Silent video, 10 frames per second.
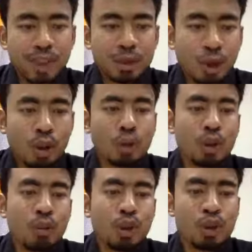So although
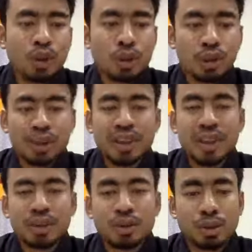we do not
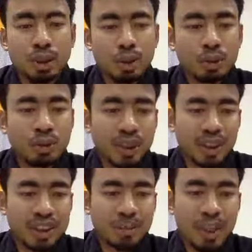need to own a
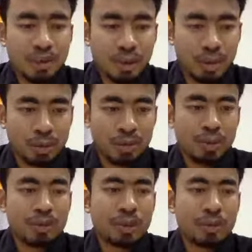space orbit
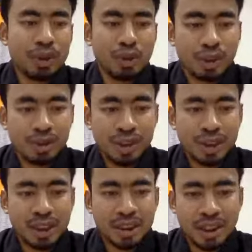before we launch a
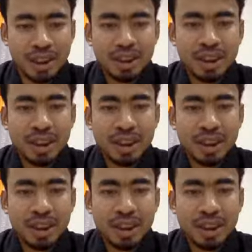satellite,